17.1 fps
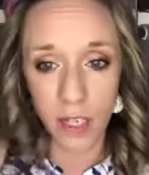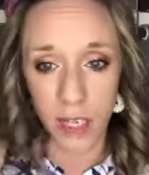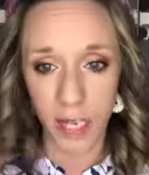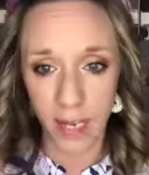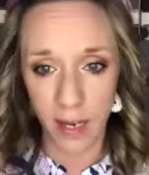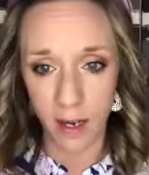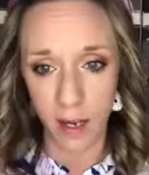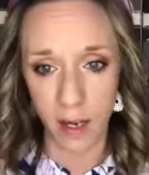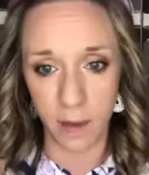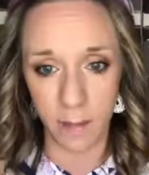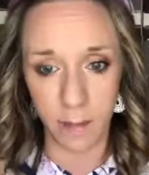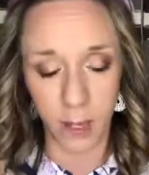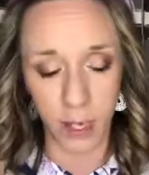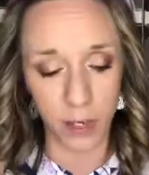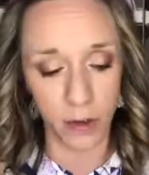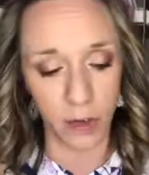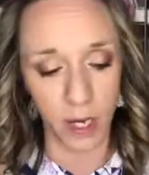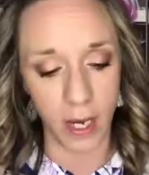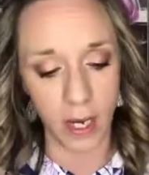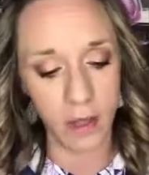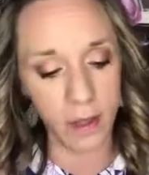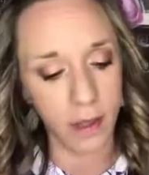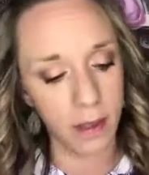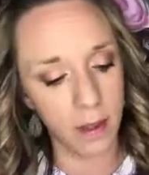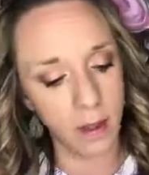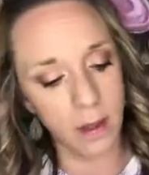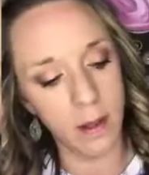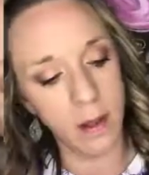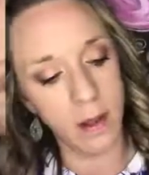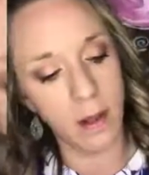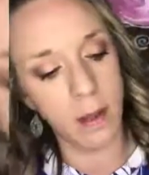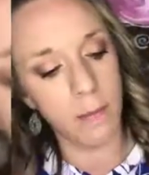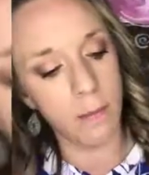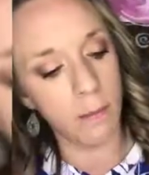again underneath.
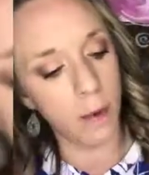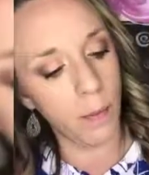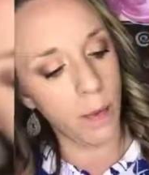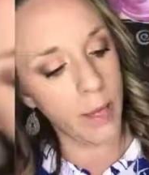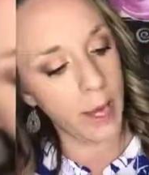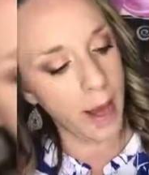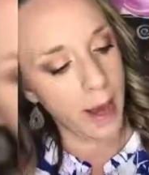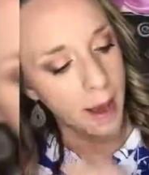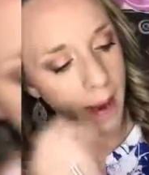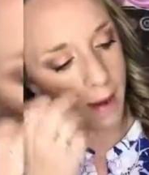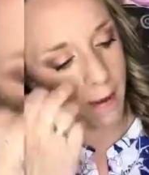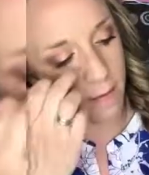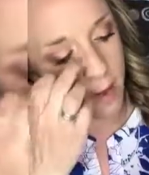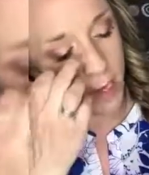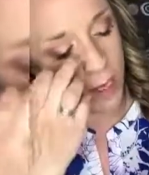But we have